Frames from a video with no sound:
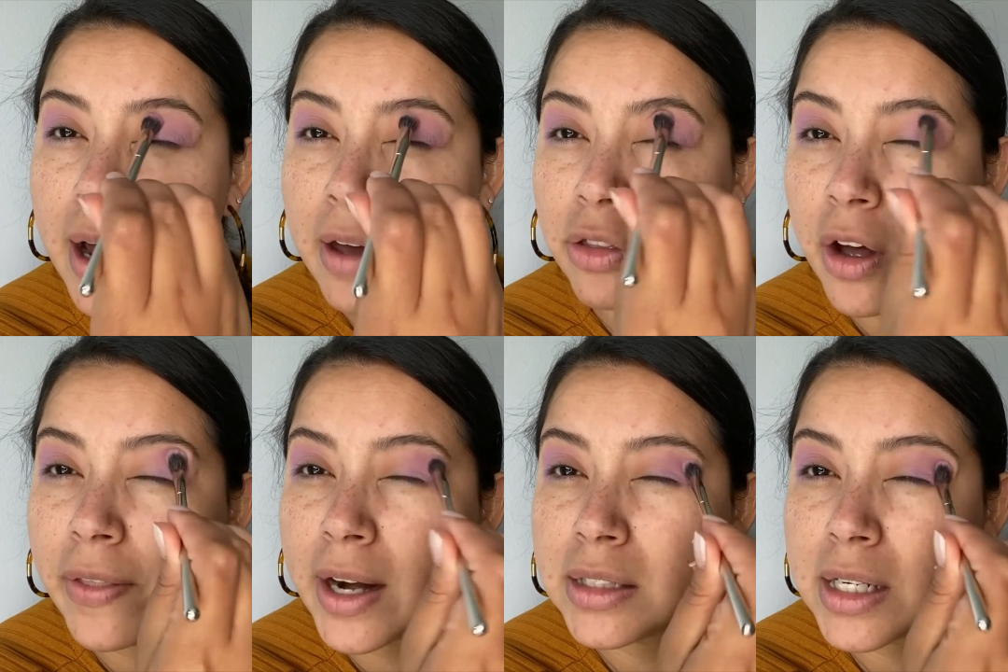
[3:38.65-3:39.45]
I thought
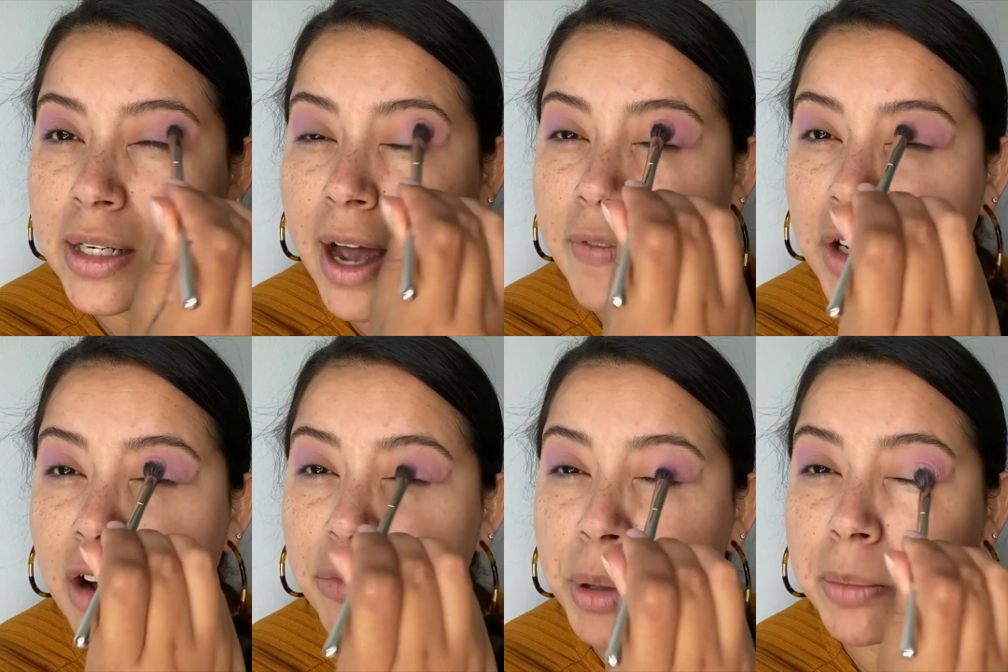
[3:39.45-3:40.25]
that it didn't have
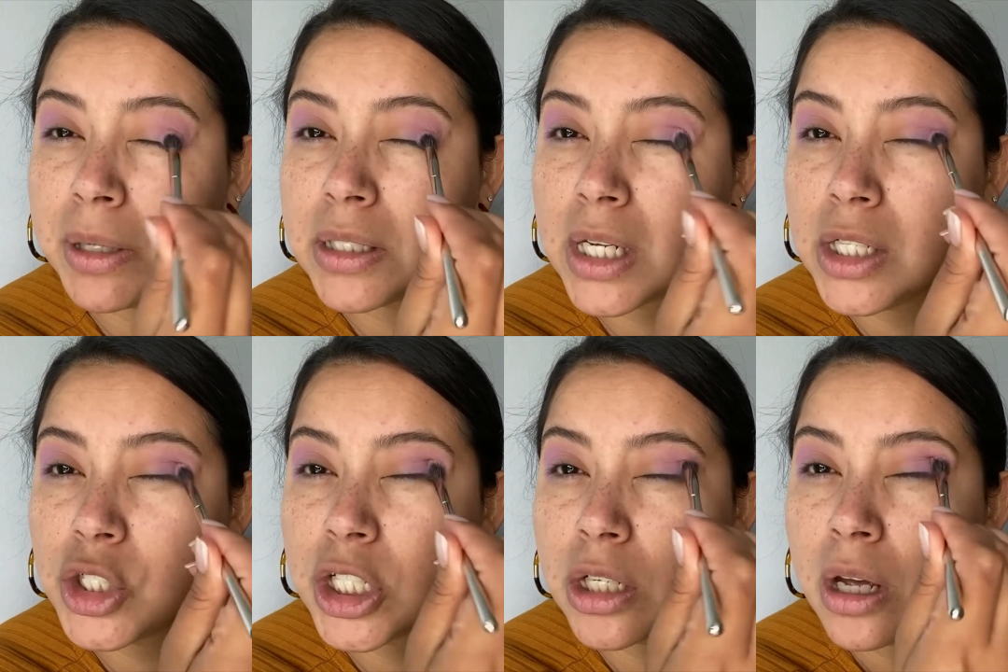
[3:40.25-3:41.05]
enough
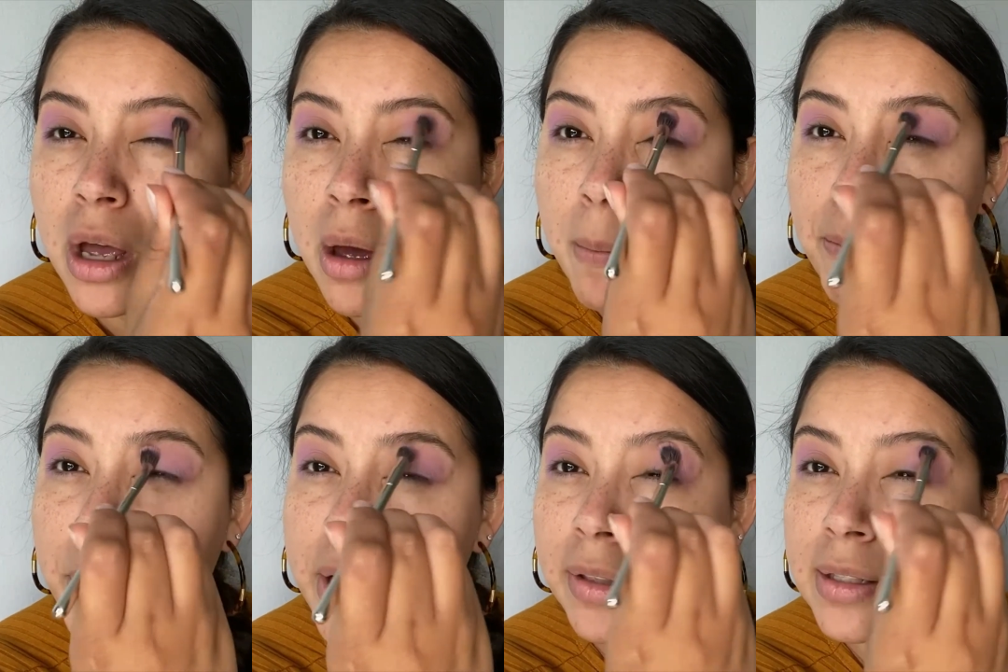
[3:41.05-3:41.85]
pigmentation,
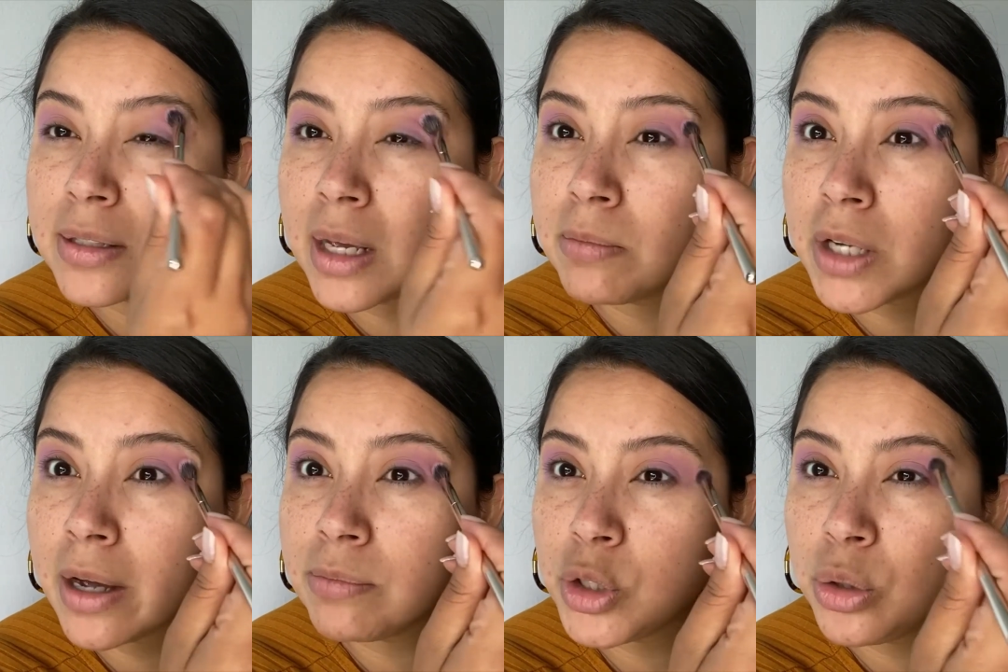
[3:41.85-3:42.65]
but at the same
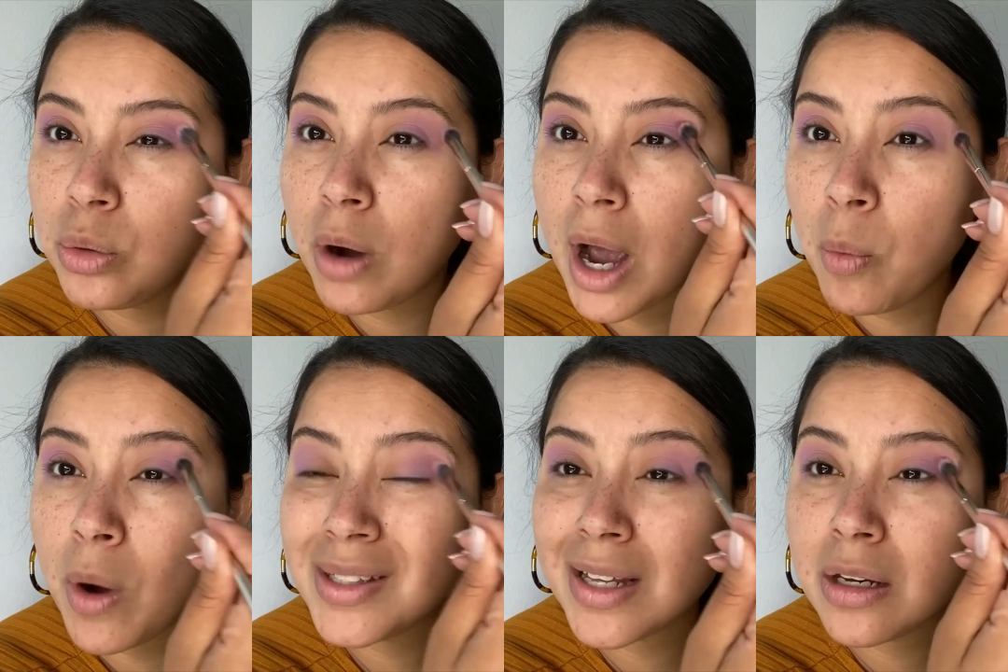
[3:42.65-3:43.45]
time too, I
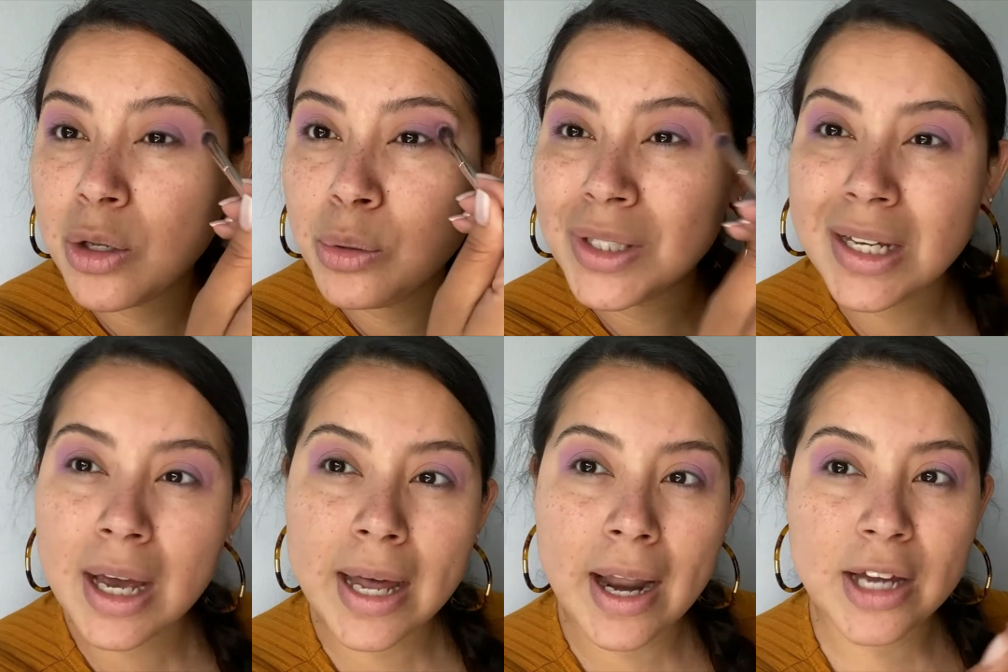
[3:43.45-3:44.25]
wasn't using
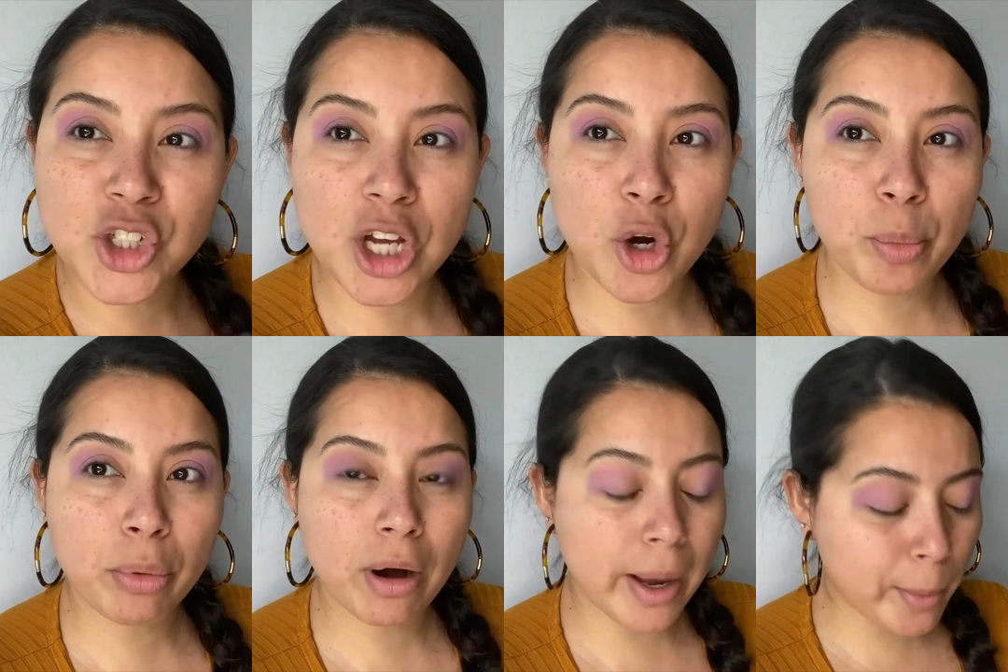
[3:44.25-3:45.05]
an eyeshadow
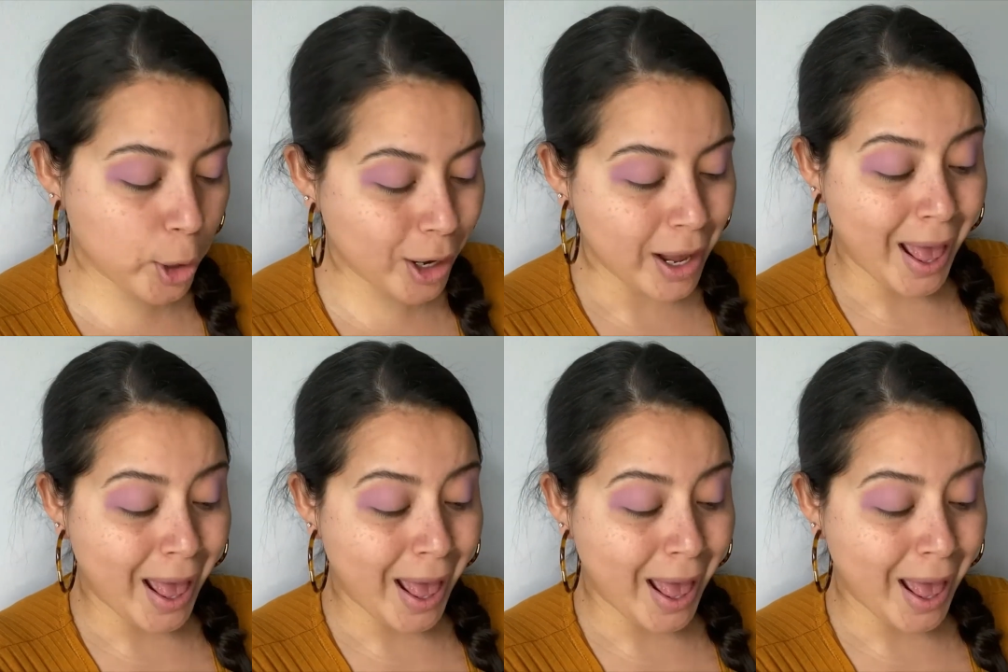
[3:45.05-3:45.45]
primer,